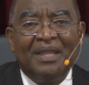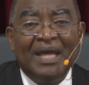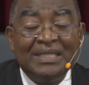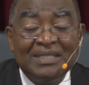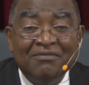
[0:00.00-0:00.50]

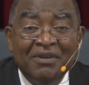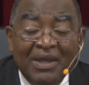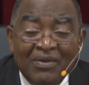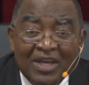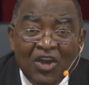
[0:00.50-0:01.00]
That's
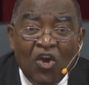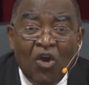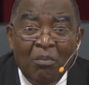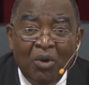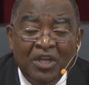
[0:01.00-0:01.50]
very
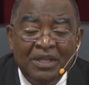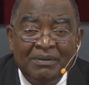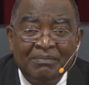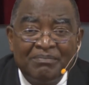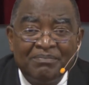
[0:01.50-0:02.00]
common.
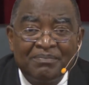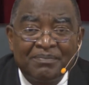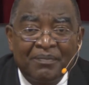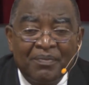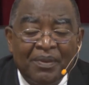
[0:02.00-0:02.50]

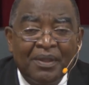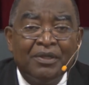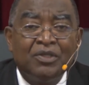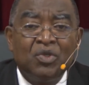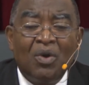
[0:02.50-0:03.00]

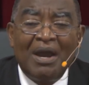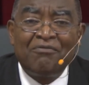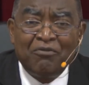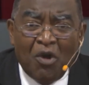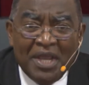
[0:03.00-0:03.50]
To
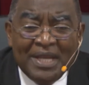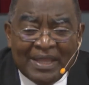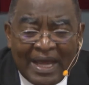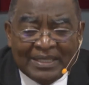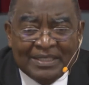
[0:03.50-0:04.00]
avoid
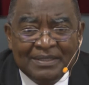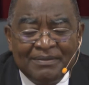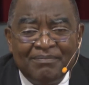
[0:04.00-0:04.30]
that,